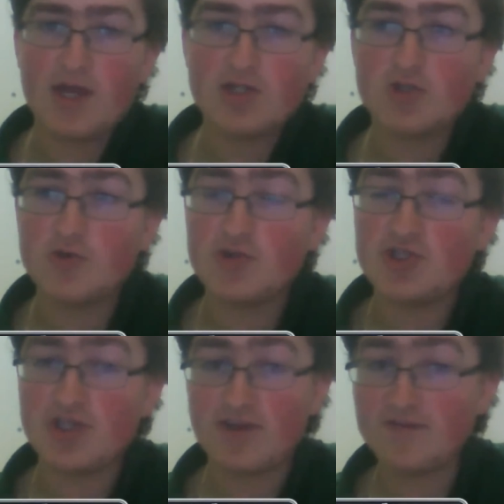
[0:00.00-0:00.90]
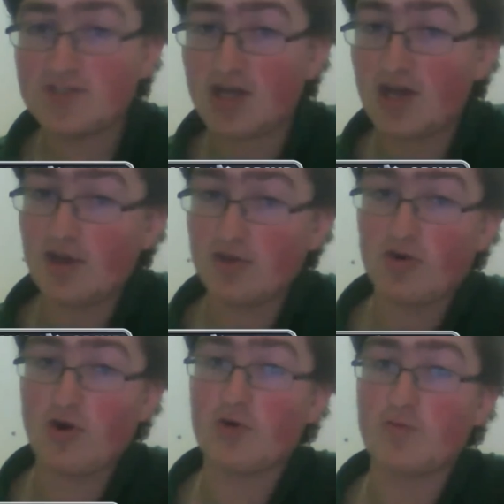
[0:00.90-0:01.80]
2 Shivs, another
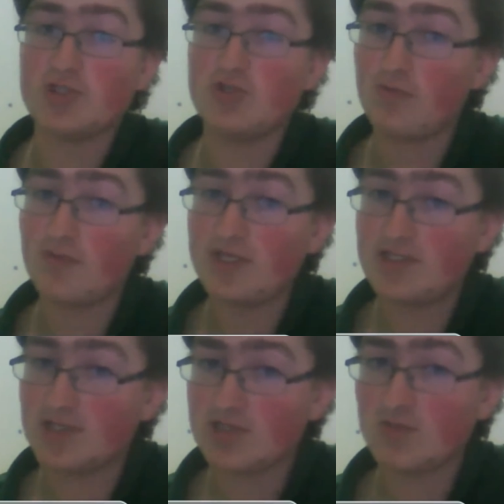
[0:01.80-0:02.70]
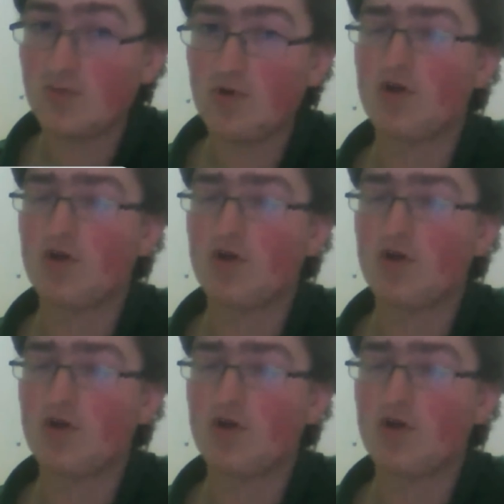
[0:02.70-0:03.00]
card which normally doesn't work,